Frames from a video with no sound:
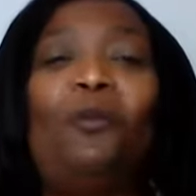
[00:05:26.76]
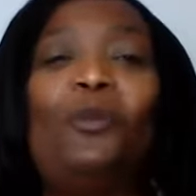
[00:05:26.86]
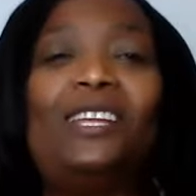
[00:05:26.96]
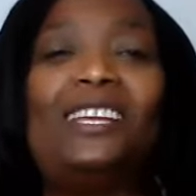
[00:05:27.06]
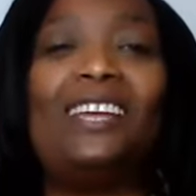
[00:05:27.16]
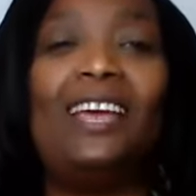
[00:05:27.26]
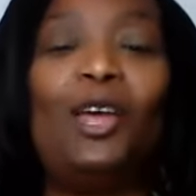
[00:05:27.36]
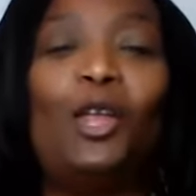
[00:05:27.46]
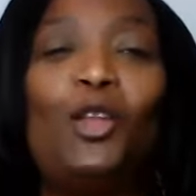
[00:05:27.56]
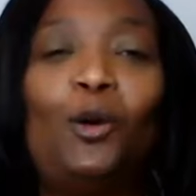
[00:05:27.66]

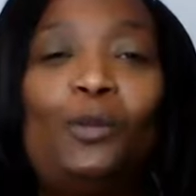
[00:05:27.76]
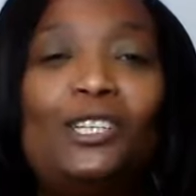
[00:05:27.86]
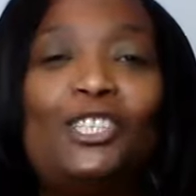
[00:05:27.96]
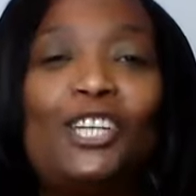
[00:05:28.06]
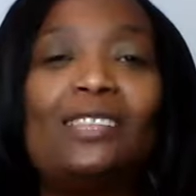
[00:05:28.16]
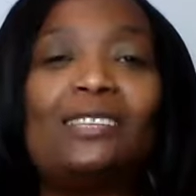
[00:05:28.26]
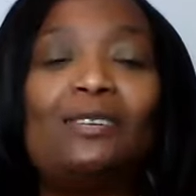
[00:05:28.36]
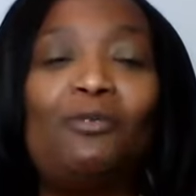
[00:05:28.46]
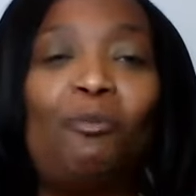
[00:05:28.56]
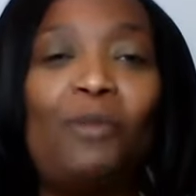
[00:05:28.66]
Nobody shared this
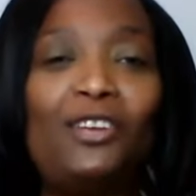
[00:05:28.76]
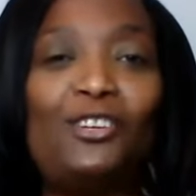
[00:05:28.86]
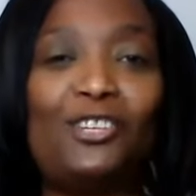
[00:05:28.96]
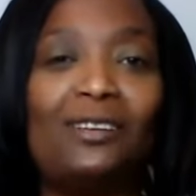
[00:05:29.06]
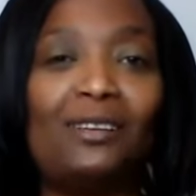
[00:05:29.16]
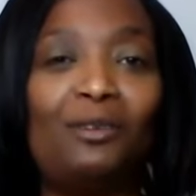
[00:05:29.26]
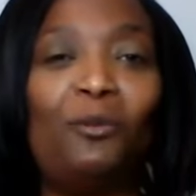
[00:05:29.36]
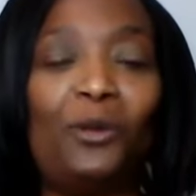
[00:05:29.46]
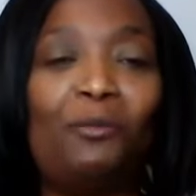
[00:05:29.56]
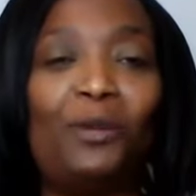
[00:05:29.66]
information
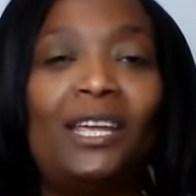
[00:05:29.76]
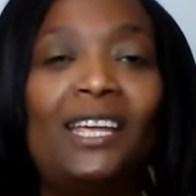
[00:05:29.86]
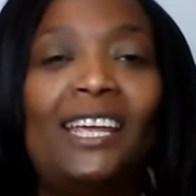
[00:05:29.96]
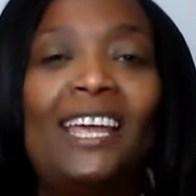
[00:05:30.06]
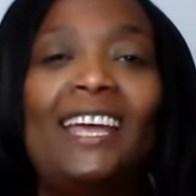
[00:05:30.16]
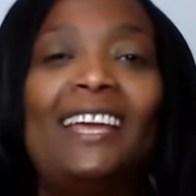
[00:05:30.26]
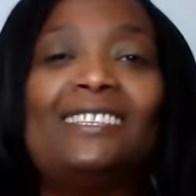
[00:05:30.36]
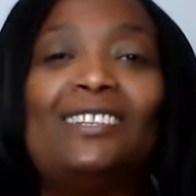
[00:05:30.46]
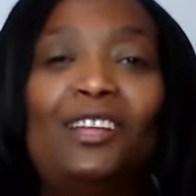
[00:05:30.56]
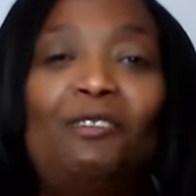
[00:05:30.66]
with me.
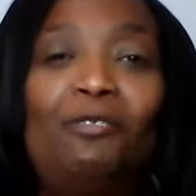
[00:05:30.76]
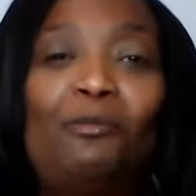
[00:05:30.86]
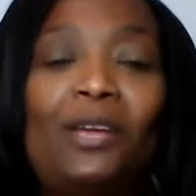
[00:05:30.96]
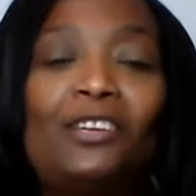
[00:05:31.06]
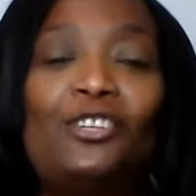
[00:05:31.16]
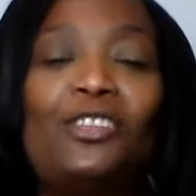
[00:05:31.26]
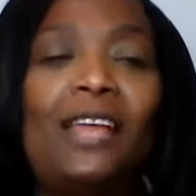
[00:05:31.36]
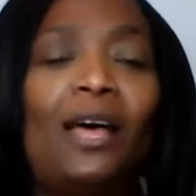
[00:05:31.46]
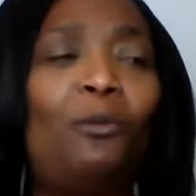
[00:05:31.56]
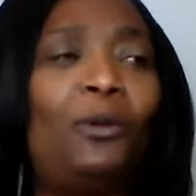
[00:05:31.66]
It's not
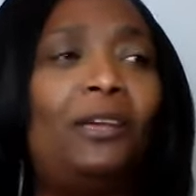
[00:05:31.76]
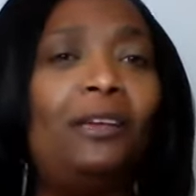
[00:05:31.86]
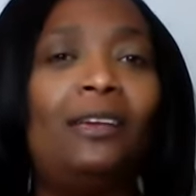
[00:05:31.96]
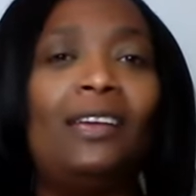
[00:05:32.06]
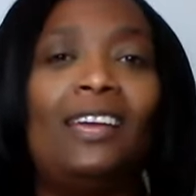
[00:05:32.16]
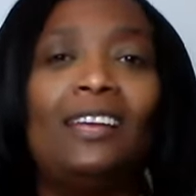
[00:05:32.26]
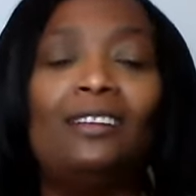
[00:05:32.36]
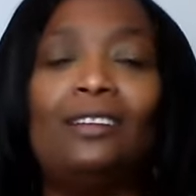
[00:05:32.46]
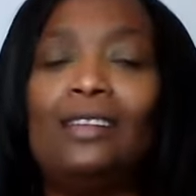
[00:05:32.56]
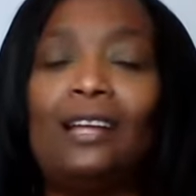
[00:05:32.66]
information that we
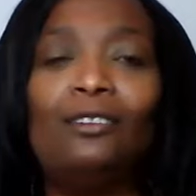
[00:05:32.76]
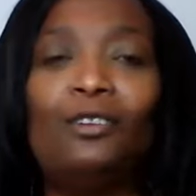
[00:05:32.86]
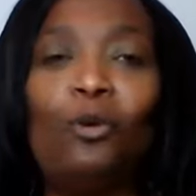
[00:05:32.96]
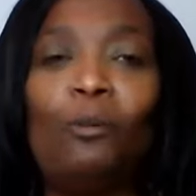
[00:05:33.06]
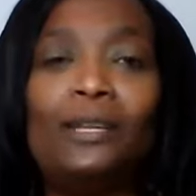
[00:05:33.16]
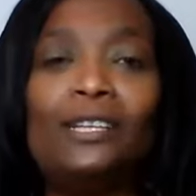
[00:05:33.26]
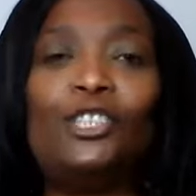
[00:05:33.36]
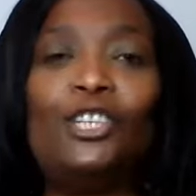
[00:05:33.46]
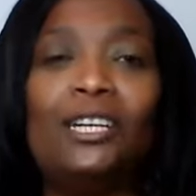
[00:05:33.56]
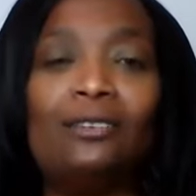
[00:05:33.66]
not normally
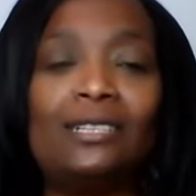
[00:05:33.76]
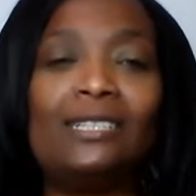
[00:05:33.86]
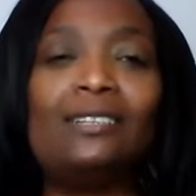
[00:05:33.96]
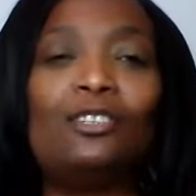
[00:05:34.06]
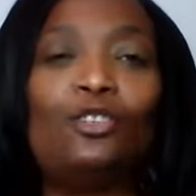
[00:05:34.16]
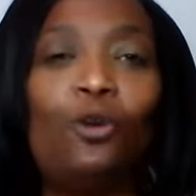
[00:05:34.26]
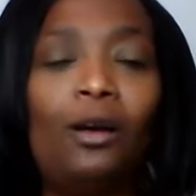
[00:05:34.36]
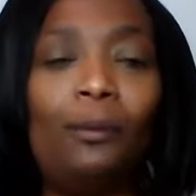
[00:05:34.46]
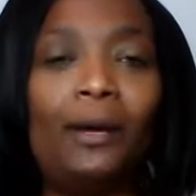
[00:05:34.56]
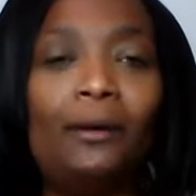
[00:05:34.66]
share and sit and
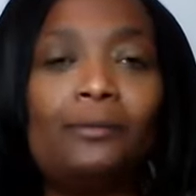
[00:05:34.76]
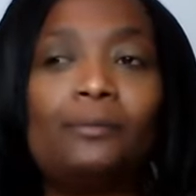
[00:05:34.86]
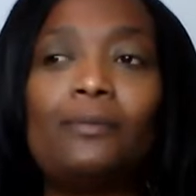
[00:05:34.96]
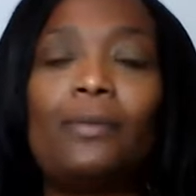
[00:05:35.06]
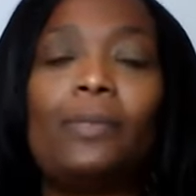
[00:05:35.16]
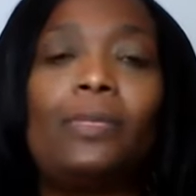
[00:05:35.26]
talk about.